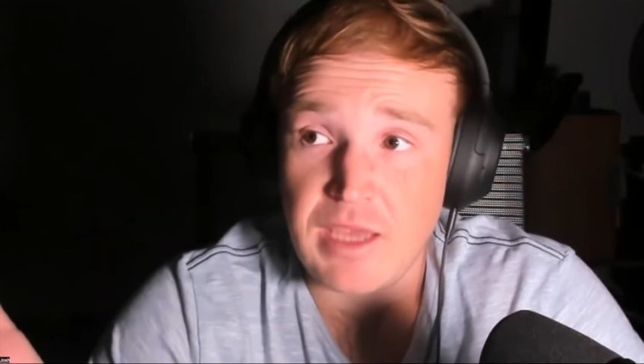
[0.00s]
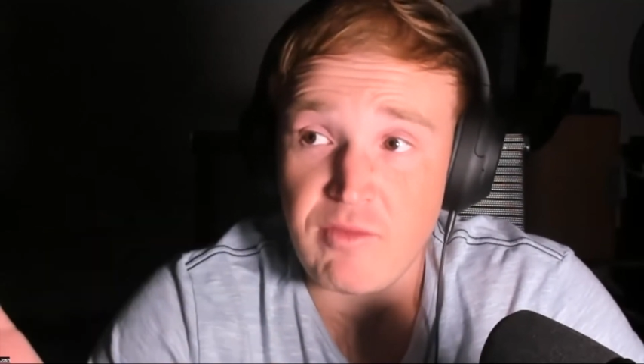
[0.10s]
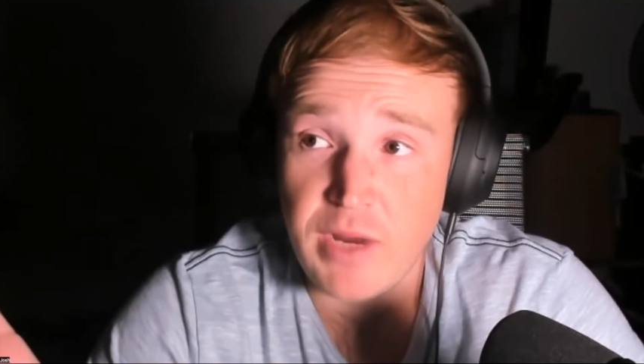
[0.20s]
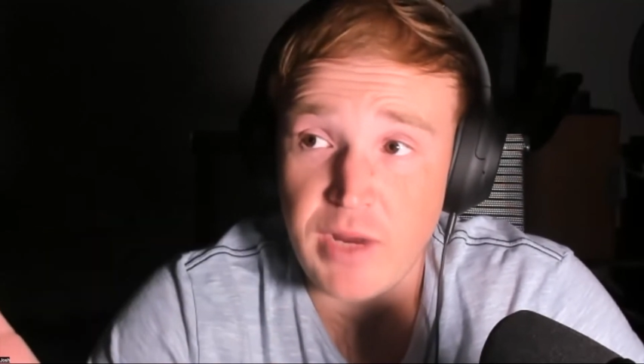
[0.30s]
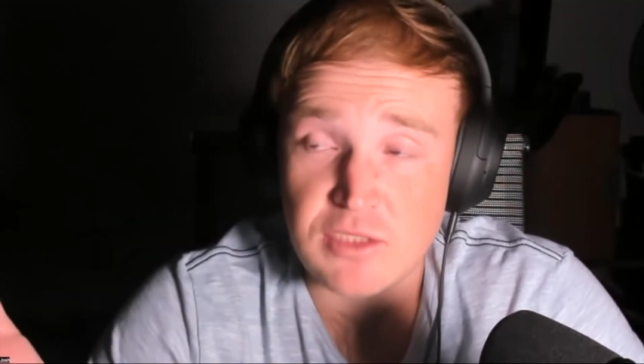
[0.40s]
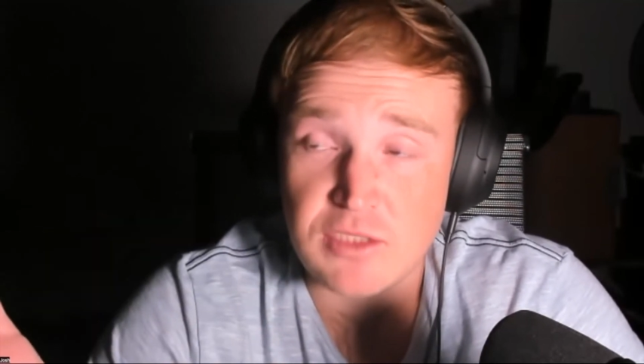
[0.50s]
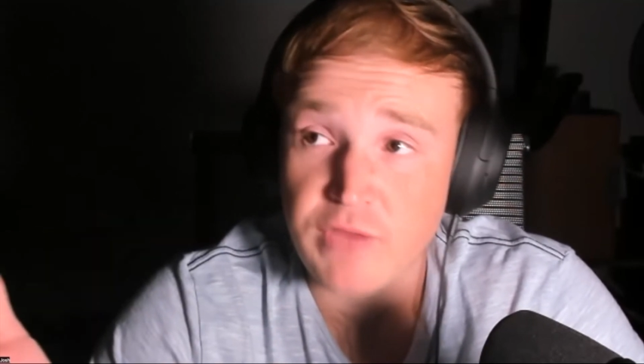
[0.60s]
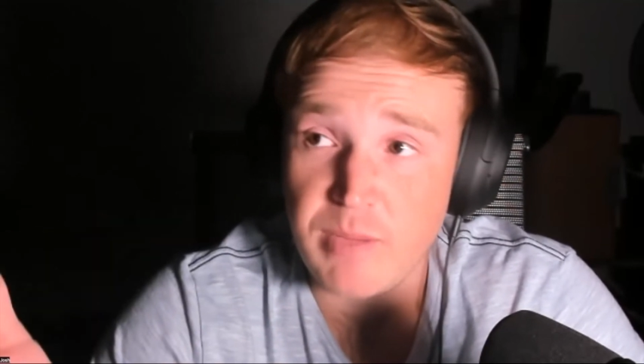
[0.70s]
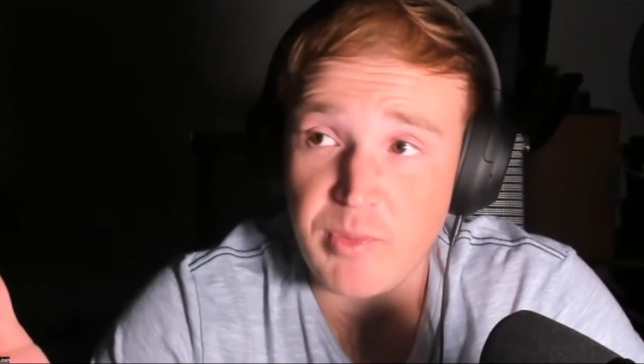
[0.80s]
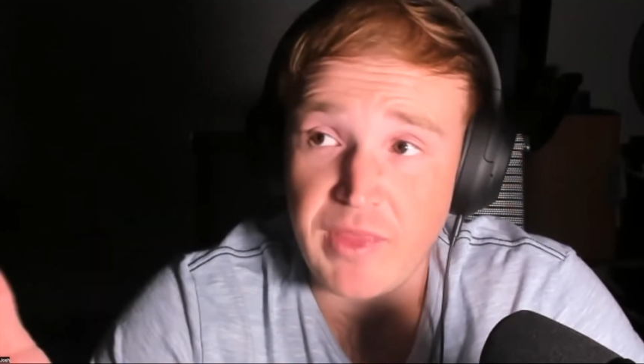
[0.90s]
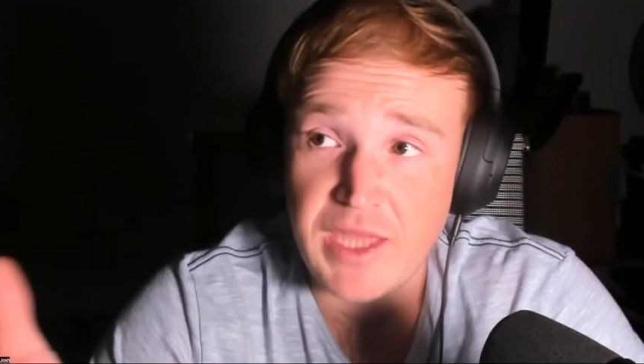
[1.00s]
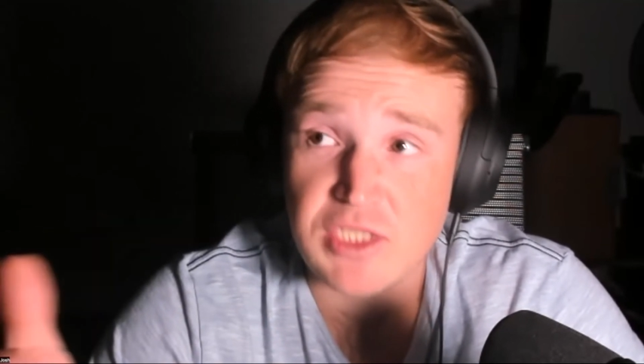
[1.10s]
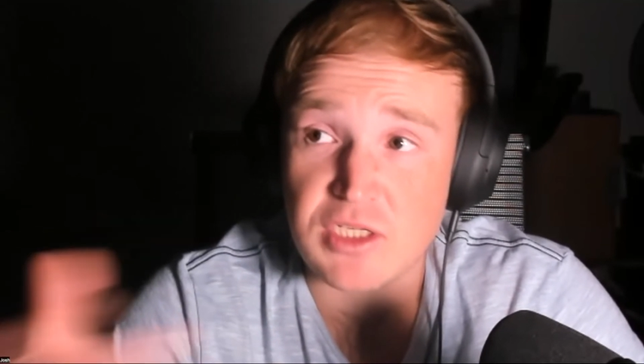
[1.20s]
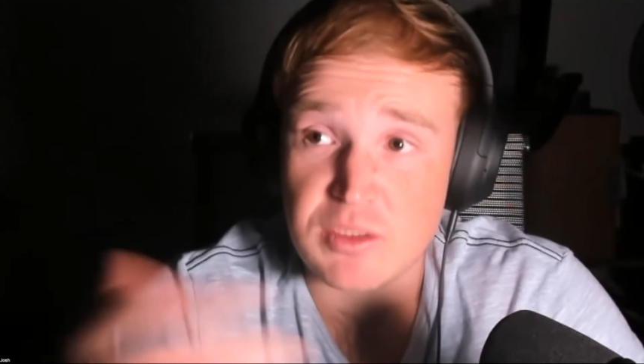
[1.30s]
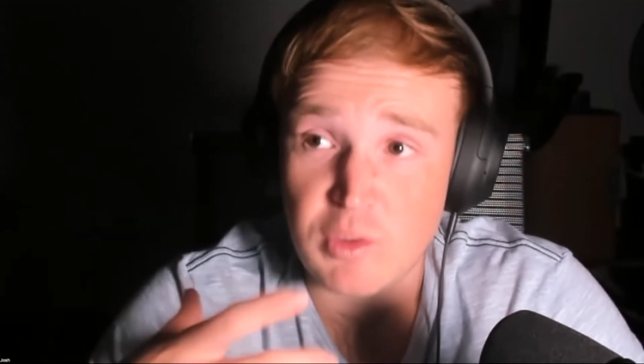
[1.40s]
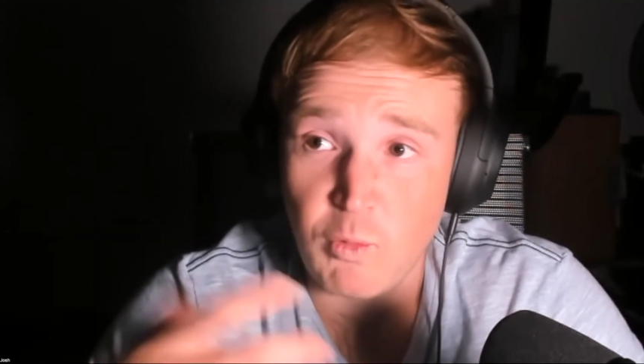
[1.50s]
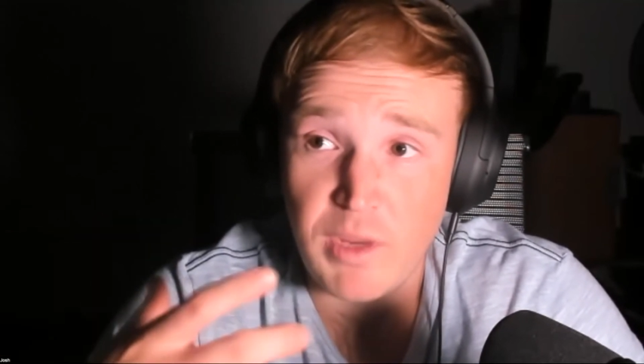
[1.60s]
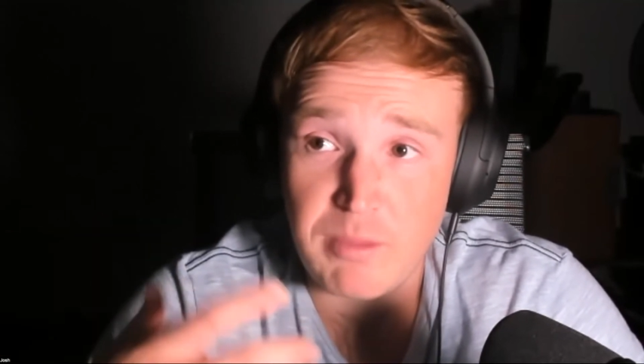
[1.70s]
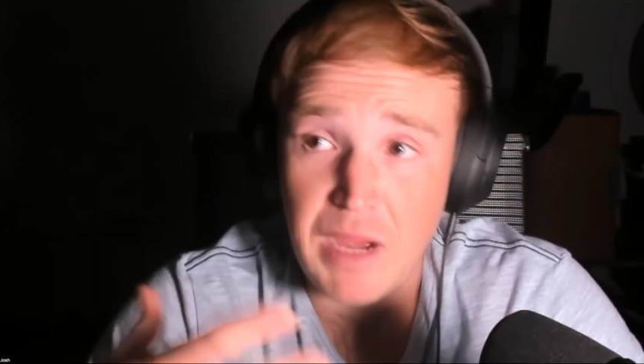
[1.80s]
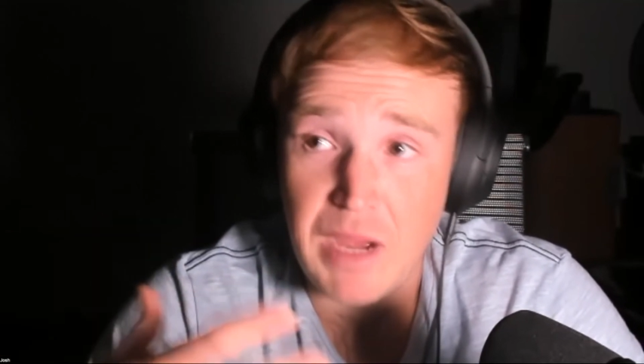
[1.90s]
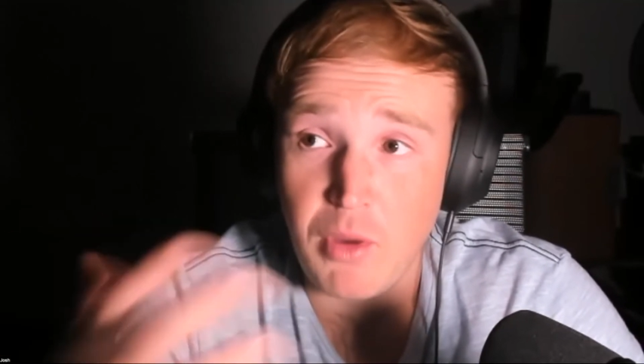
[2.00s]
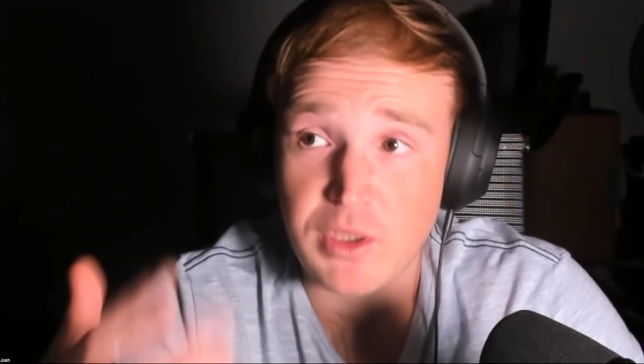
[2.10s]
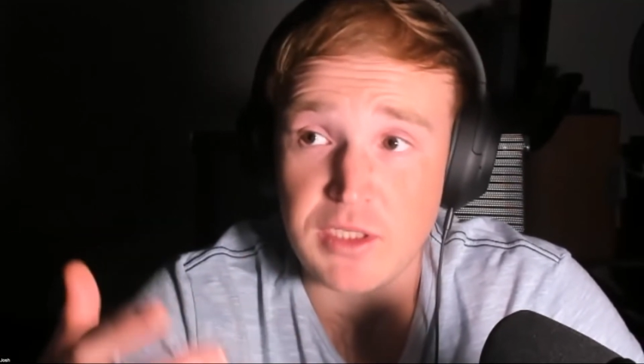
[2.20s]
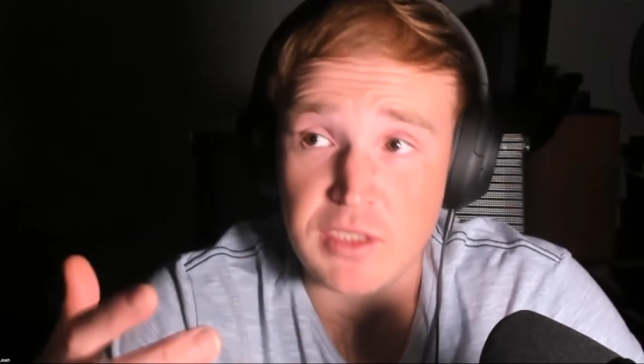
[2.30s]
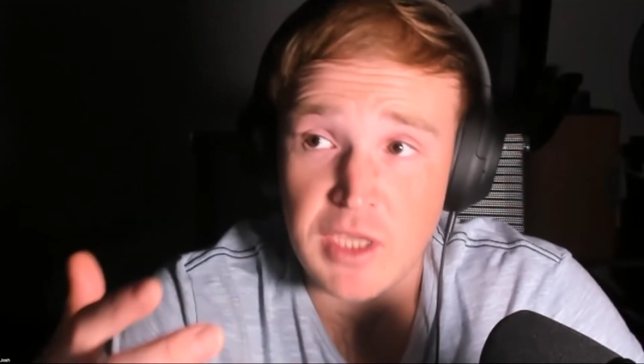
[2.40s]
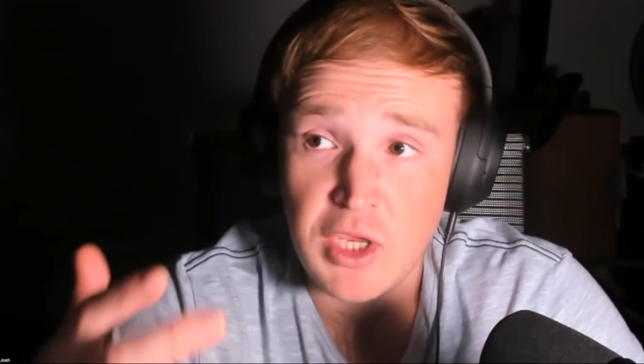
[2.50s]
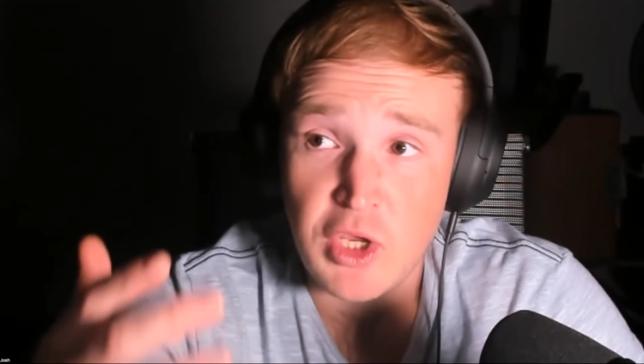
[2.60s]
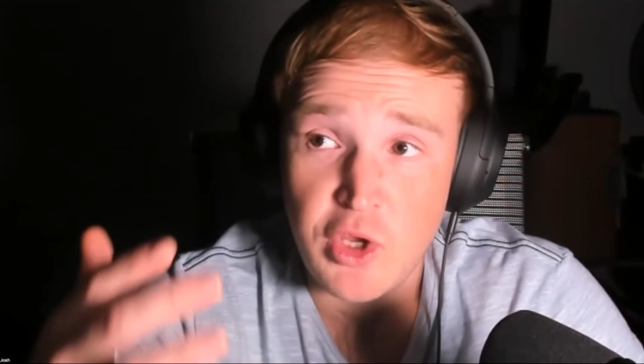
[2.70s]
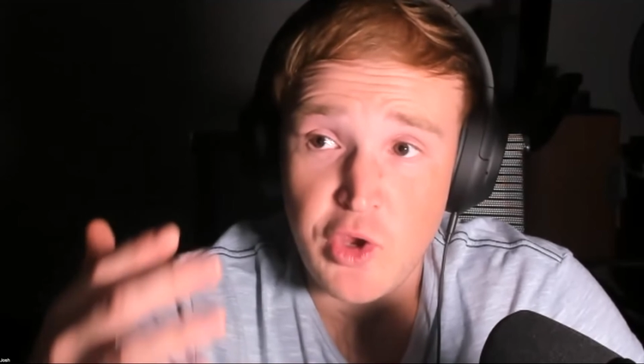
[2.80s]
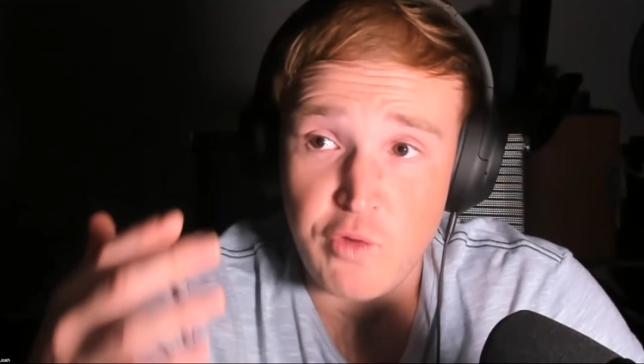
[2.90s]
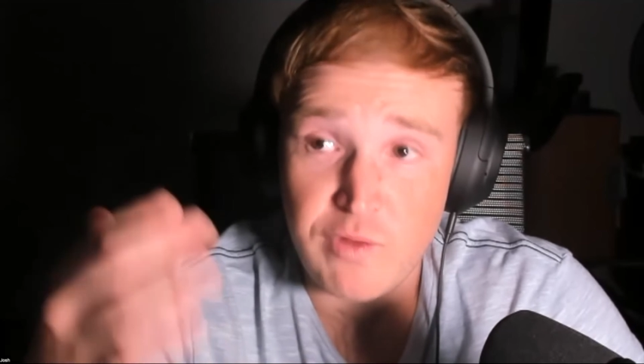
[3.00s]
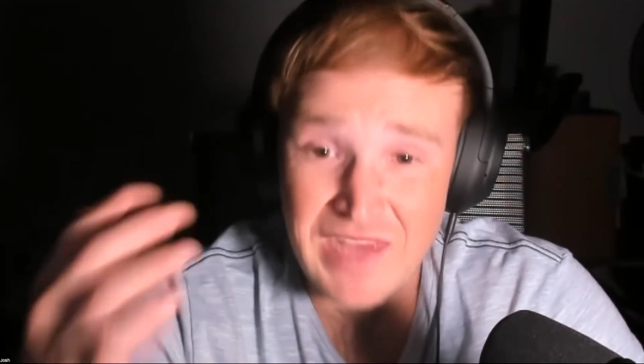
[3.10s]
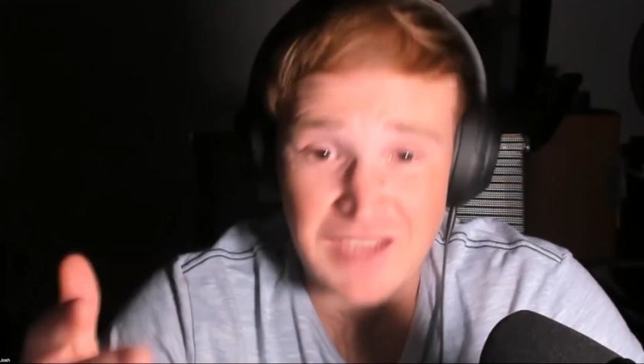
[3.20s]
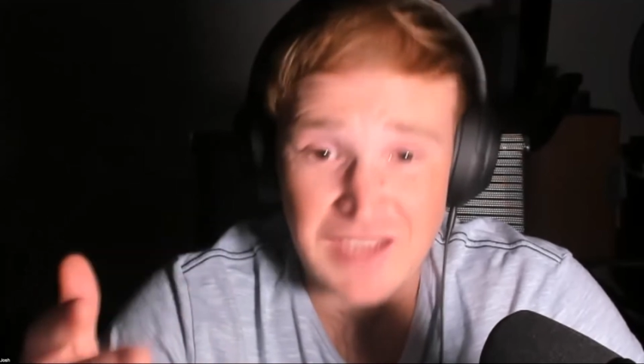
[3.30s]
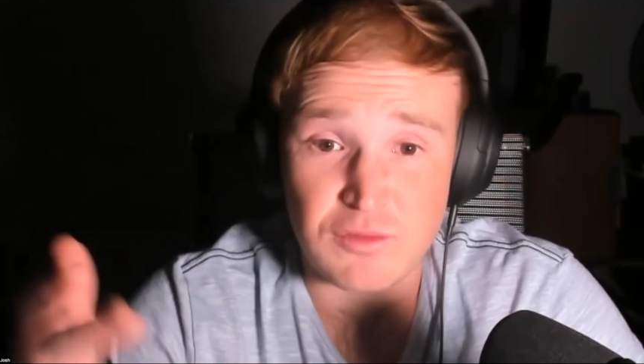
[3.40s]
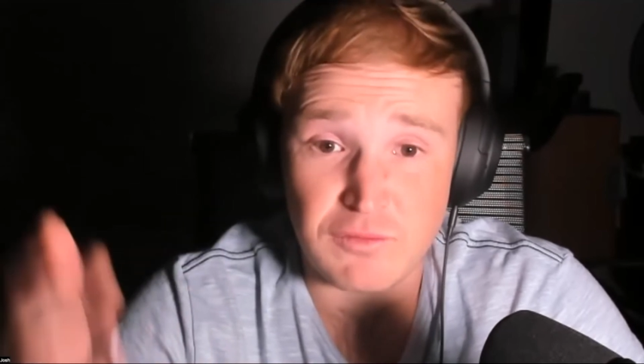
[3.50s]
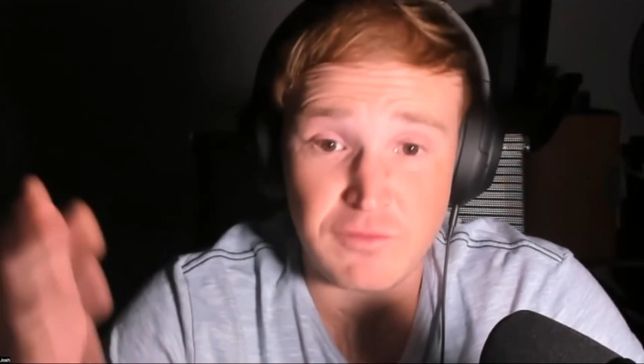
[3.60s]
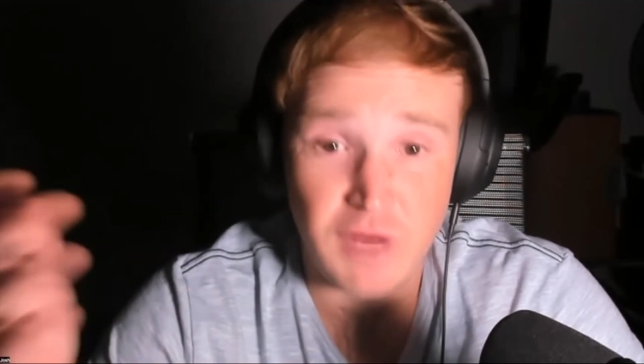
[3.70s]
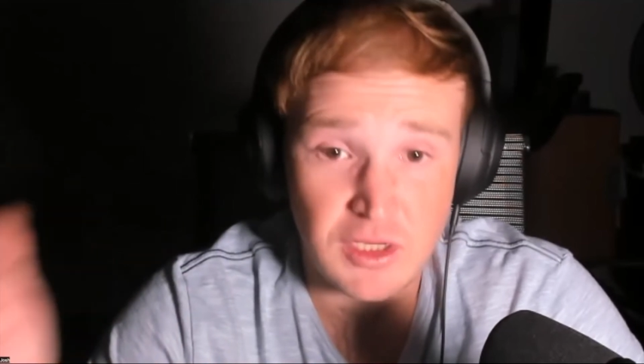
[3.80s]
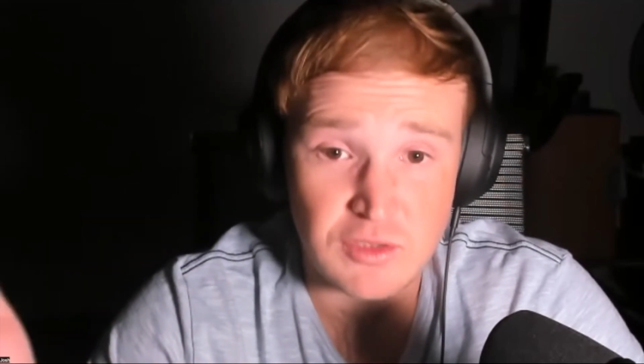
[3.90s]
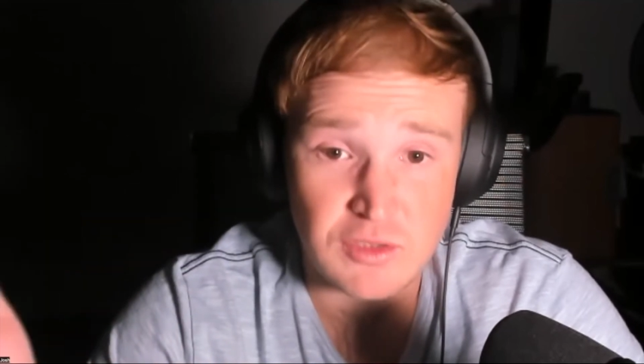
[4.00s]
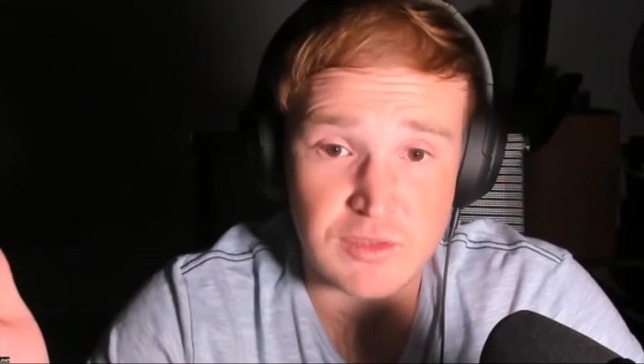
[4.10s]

everyone has to do that, but that's just the way my body reacts to fructose.